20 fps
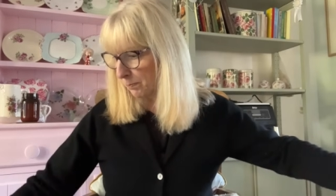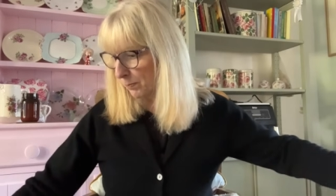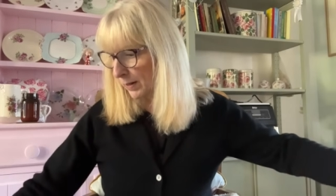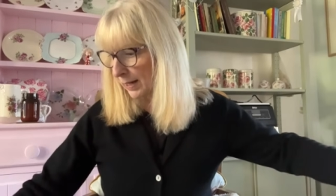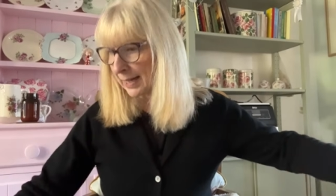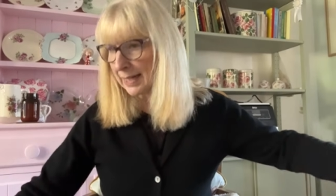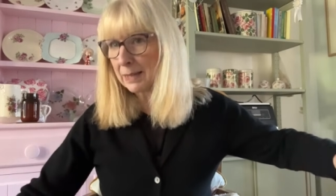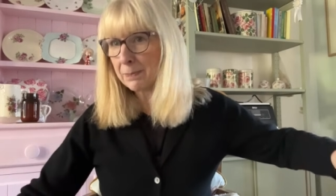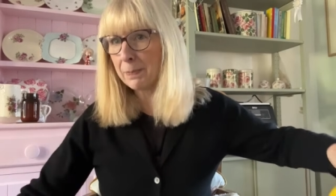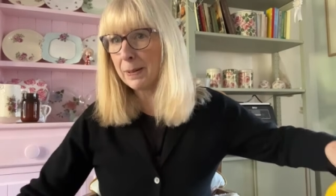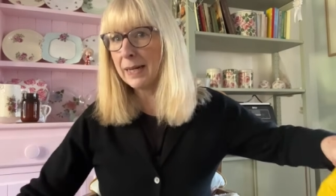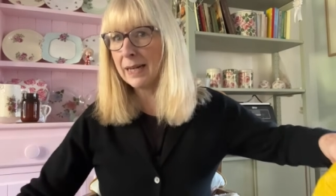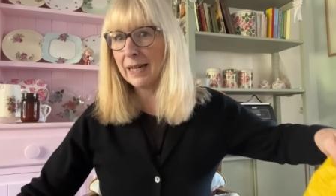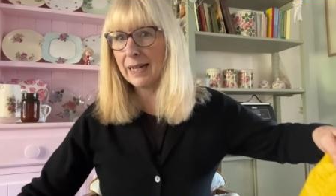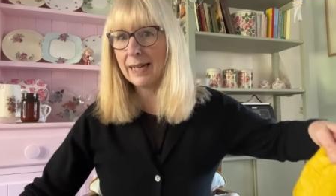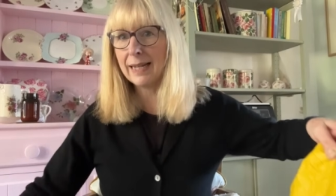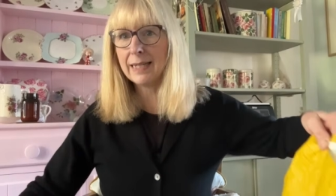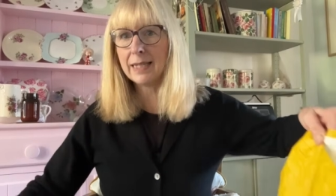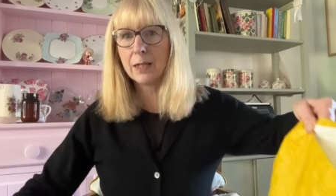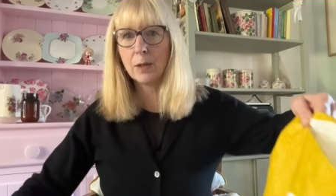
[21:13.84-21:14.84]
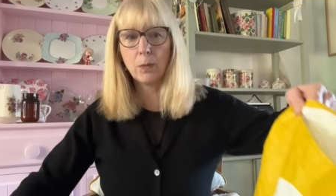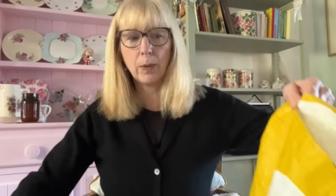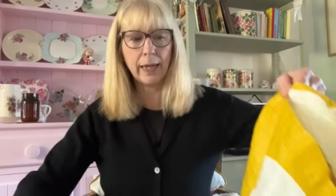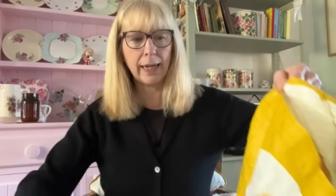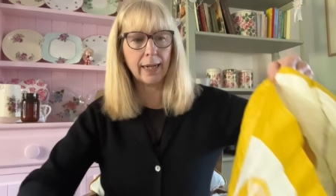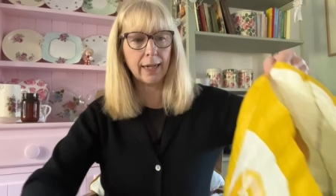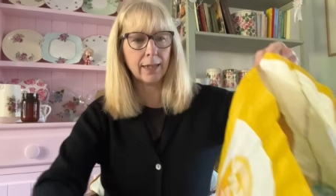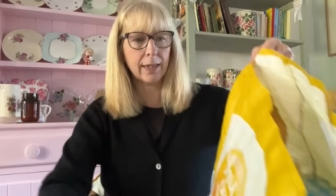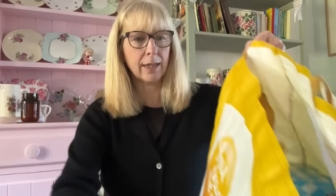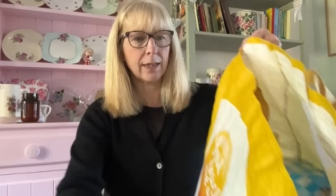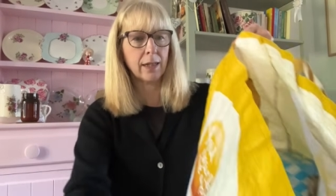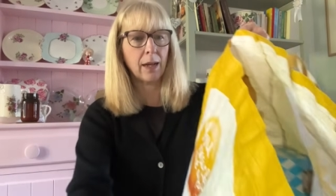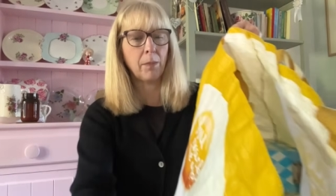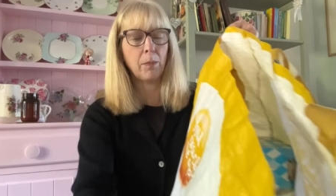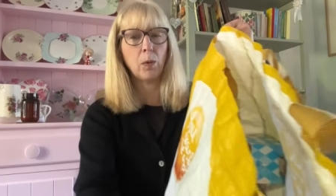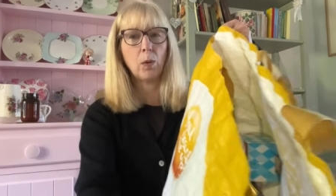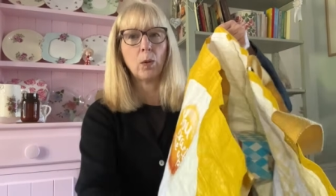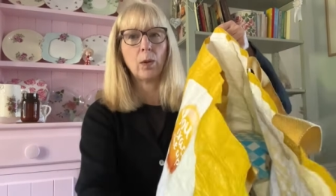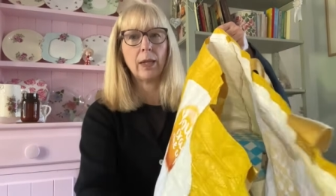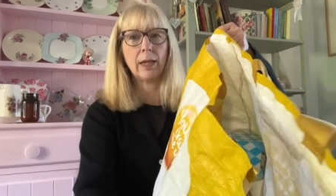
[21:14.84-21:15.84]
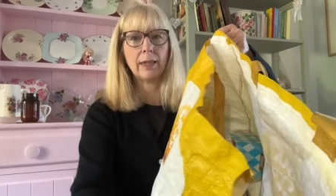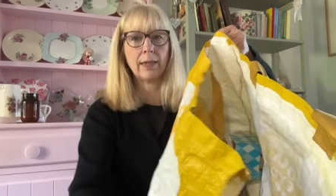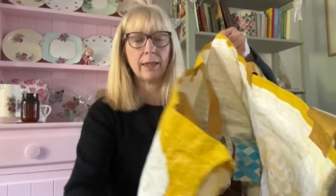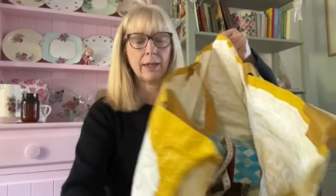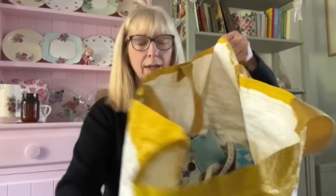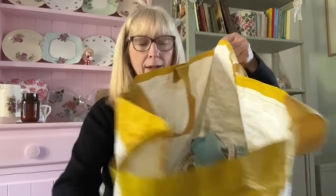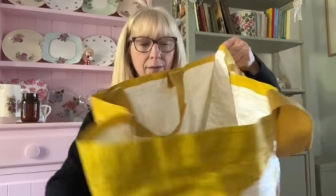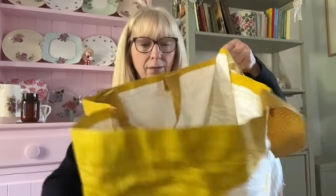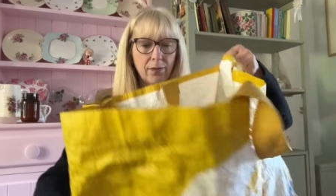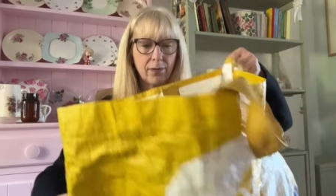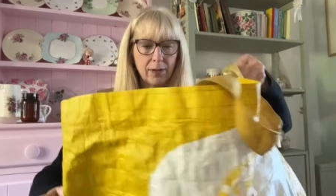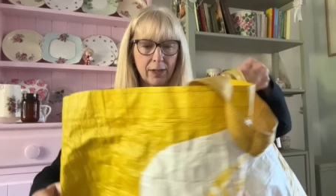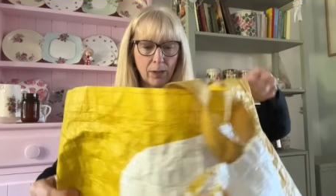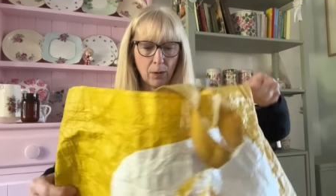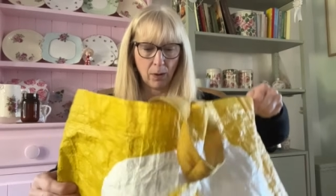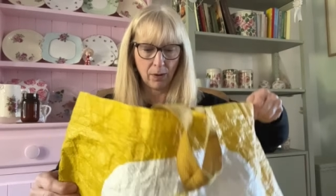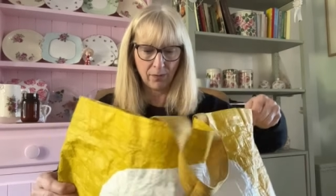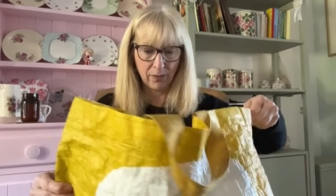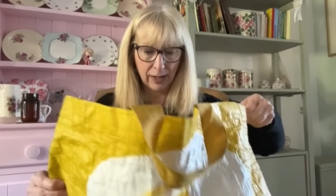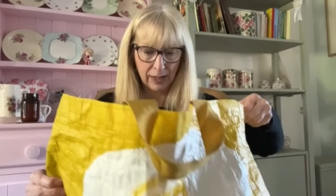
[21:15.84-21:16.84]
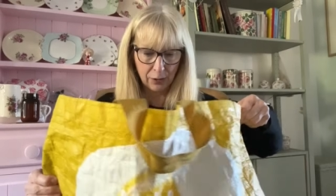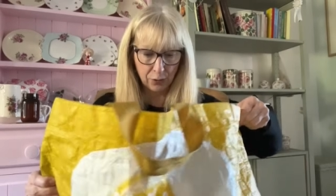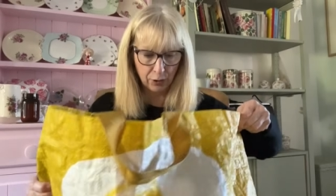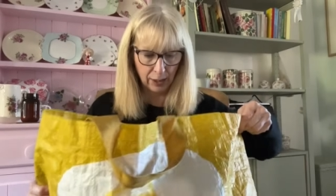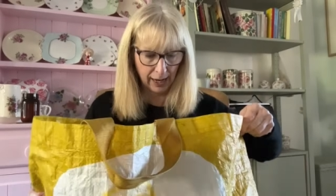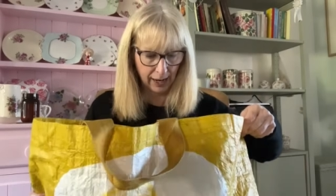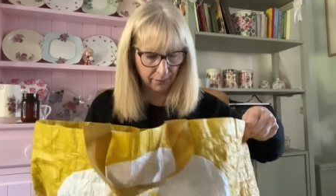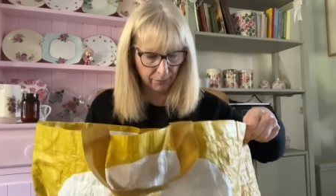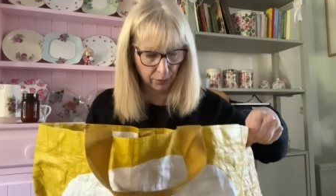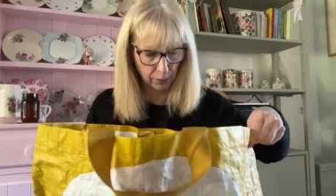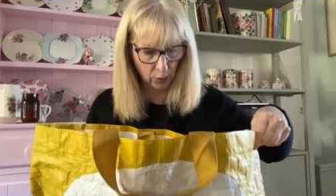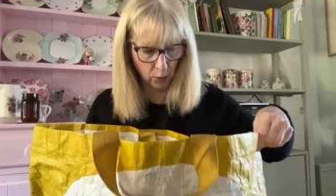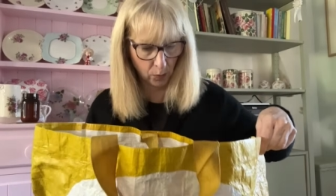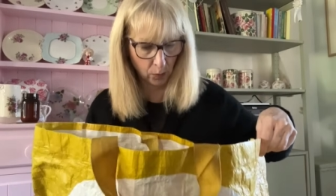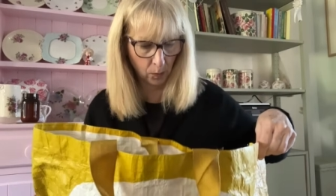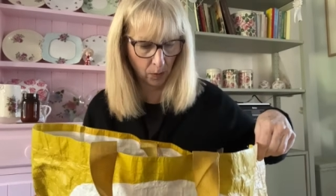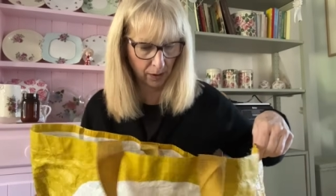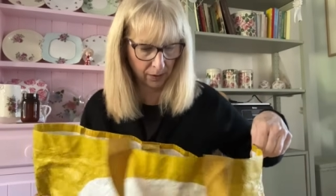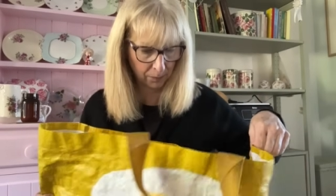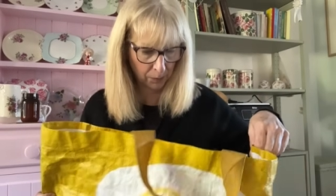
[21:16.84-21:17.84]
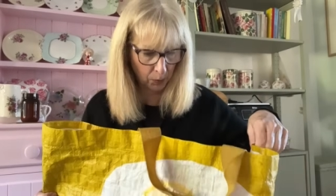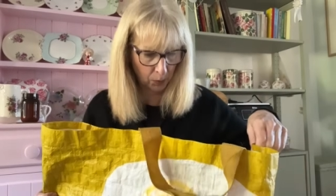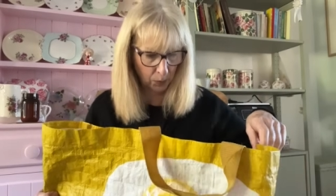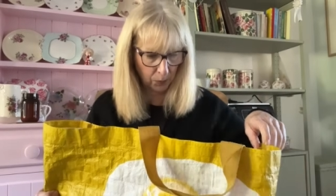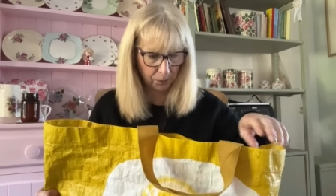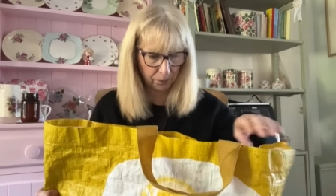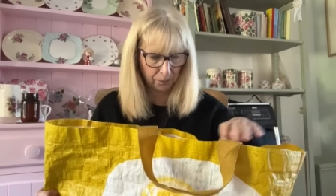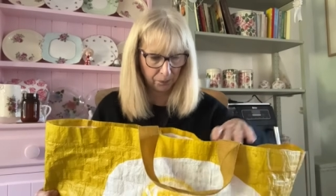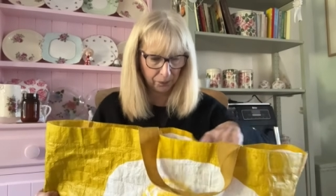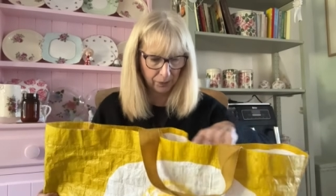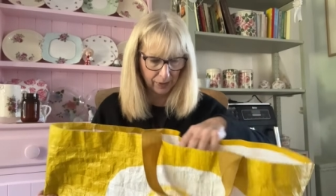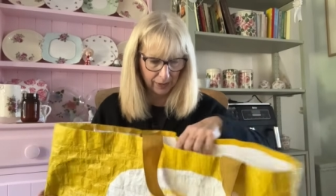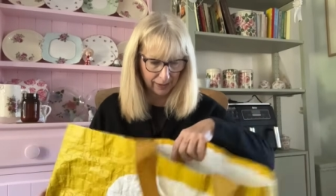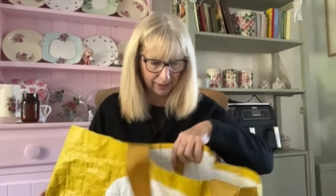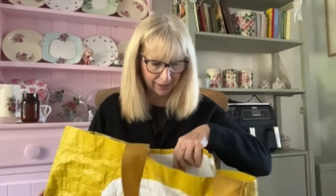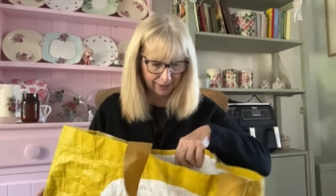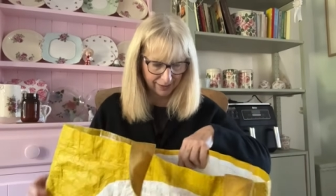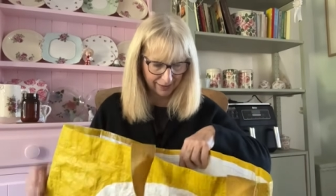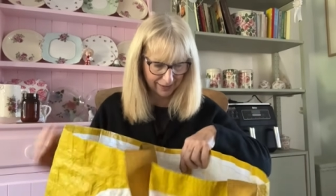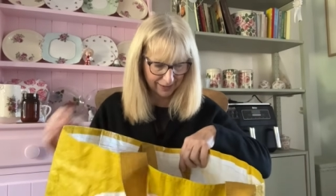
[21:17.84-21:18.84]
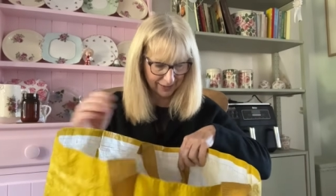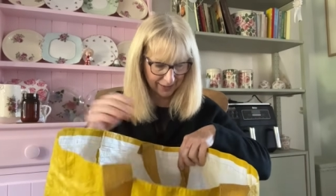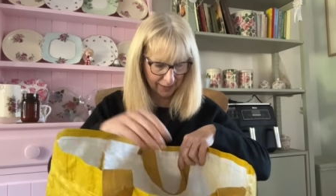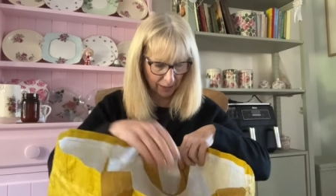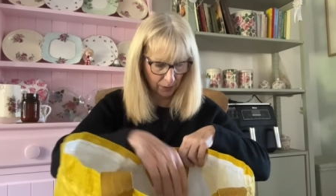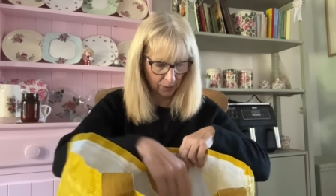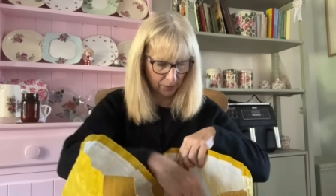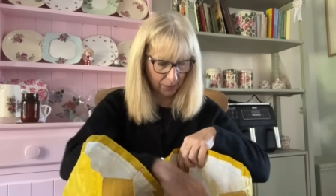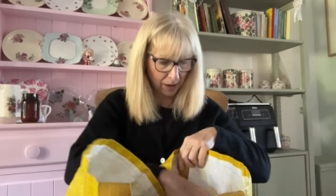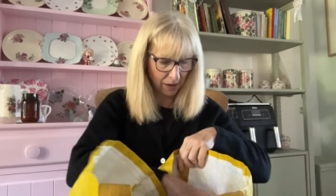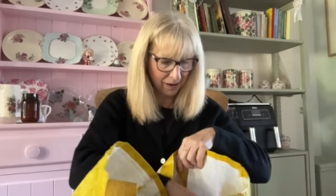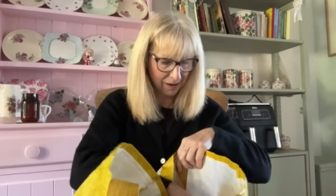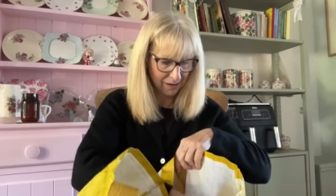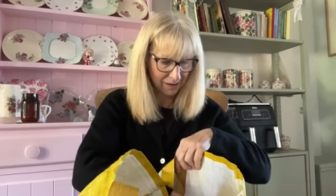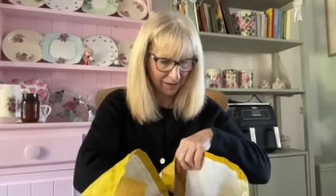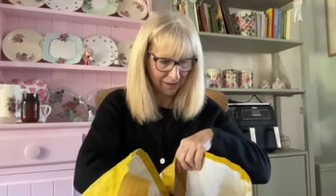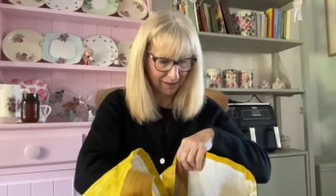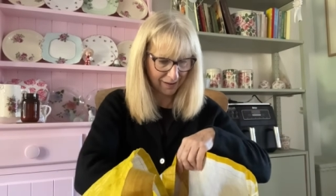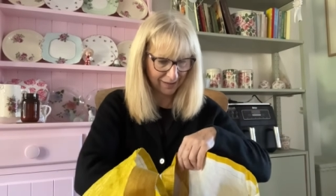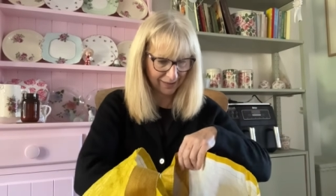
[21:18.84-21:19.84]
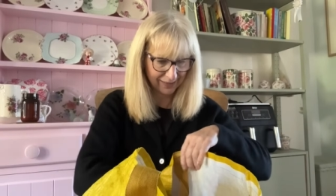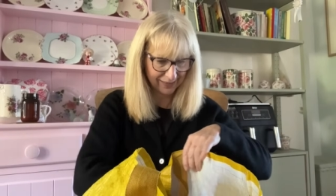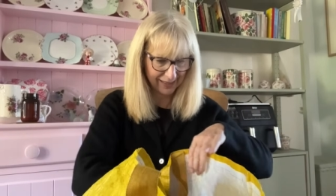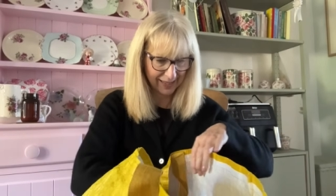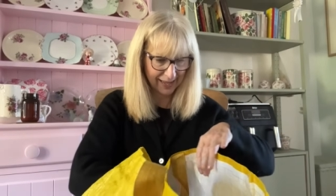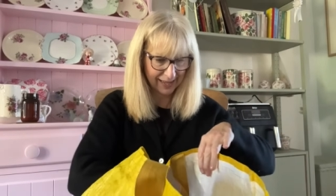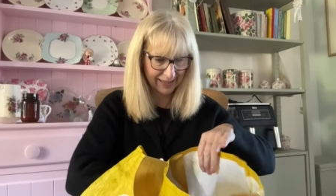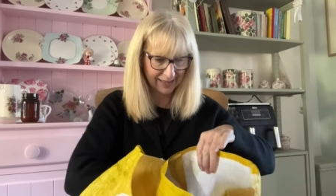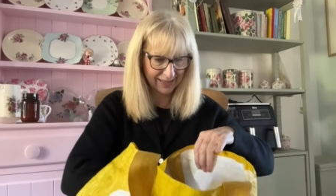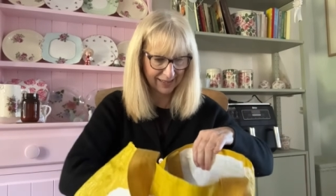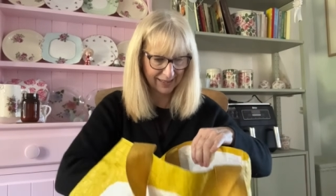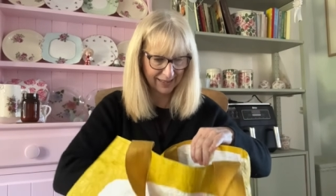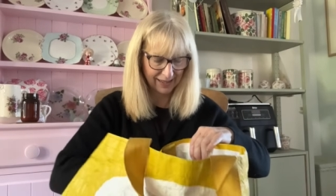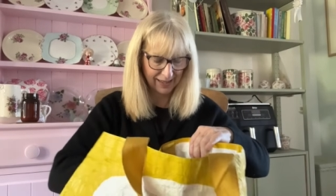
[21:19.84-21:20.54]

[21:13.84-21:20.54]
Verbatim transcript: It's been at least a week since I bought this stuff, so I literally have forgotten what I bought. So, yes.